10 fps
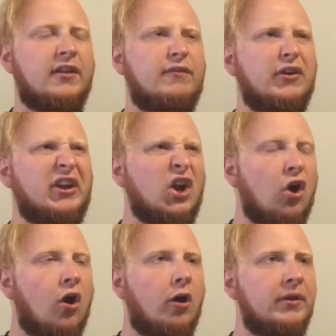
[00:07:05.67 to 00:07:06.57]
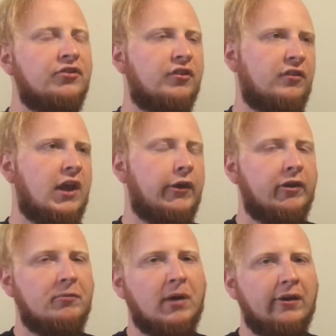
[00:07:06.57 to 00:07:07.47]
It's very calm and just
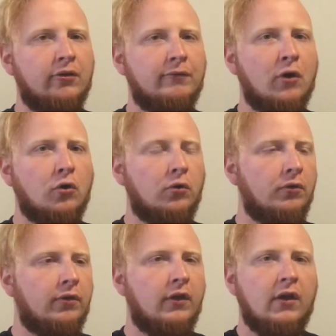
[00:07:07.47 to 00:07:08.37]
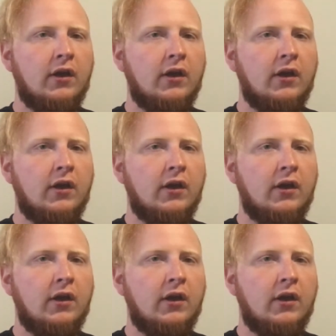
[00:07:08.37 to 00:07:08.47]
carried by her vocals